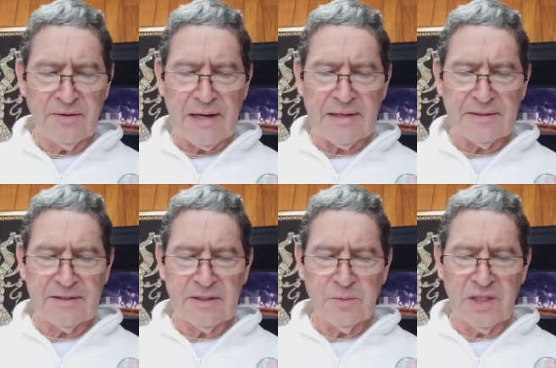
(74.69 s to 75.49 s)

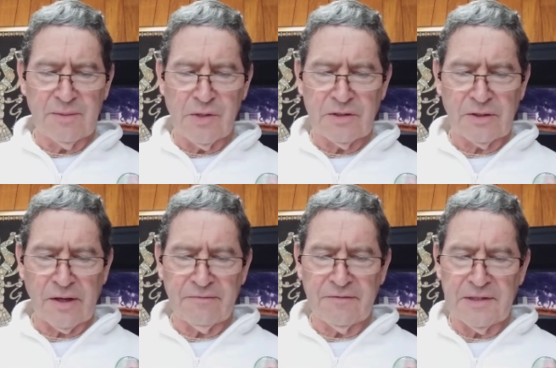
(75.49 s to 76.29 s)
ras where the most
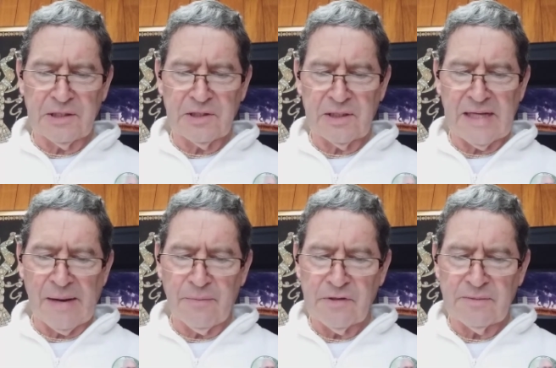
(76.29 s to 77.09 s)
confidential
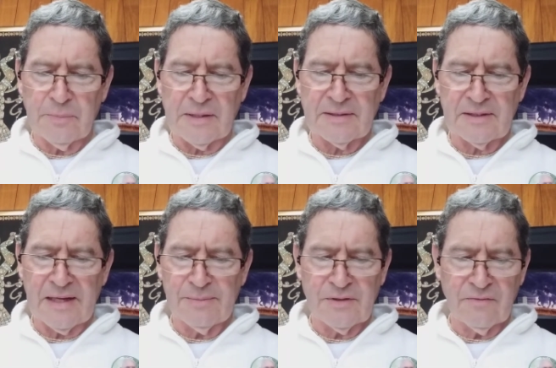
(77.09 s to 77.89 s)
amorous
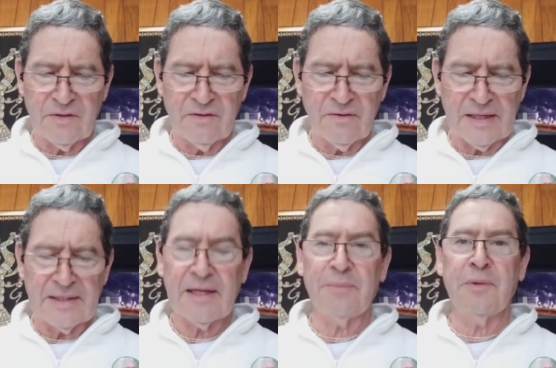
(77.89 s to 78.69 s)
pastimes of the divine
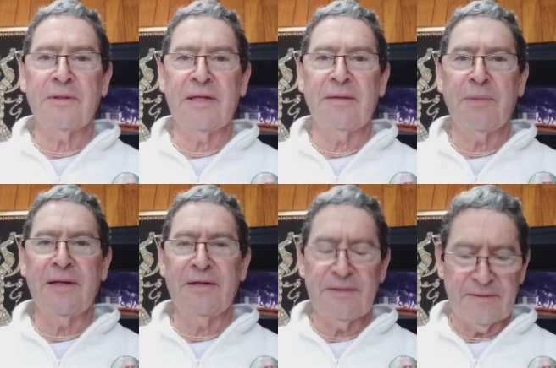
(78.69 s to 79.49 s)
couple take
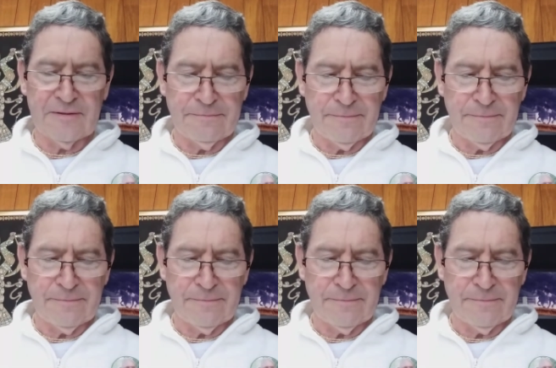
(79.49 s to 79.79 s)
place.